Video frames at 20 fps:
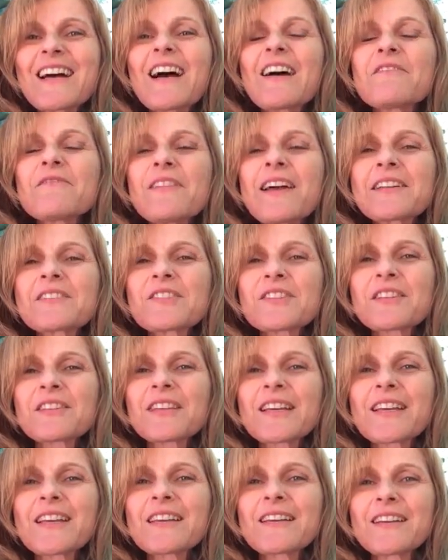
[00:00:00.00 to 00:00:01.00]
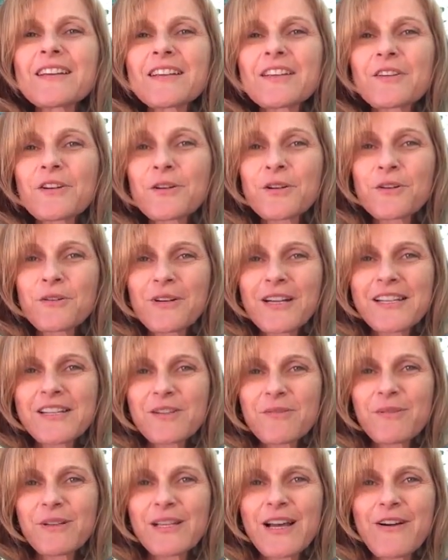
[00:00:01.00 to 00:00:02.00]
eventually you're going
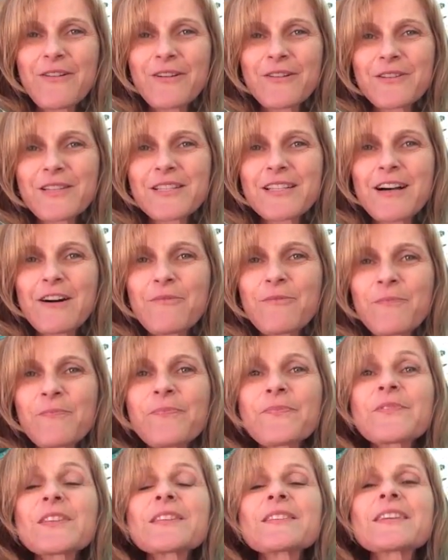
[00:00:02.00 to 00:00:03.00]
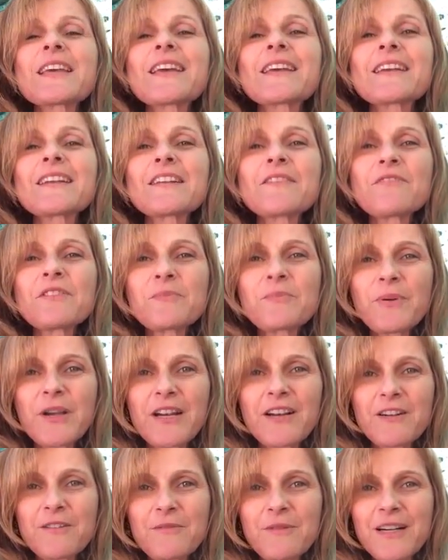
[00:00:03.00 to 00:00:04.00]
to allow yourself to take an even
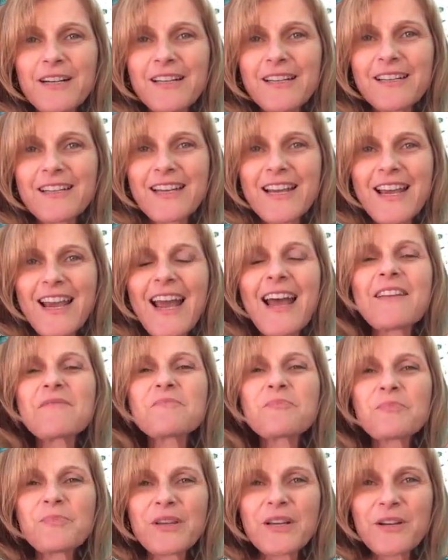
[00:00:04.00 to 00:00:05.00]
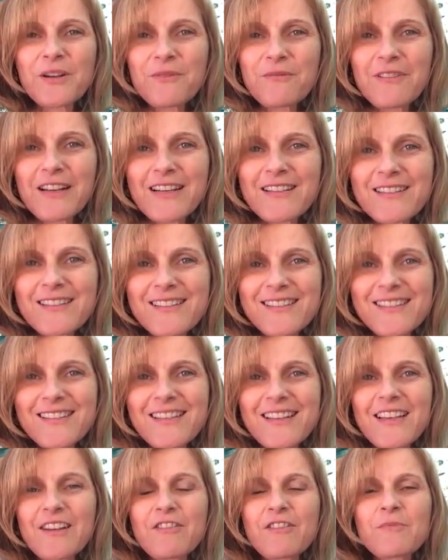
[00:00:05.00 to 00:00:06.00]
bigger one. And bigger risks
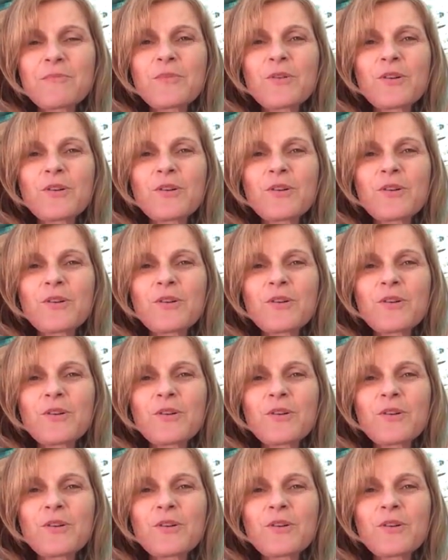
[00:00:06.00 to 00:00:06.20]
equal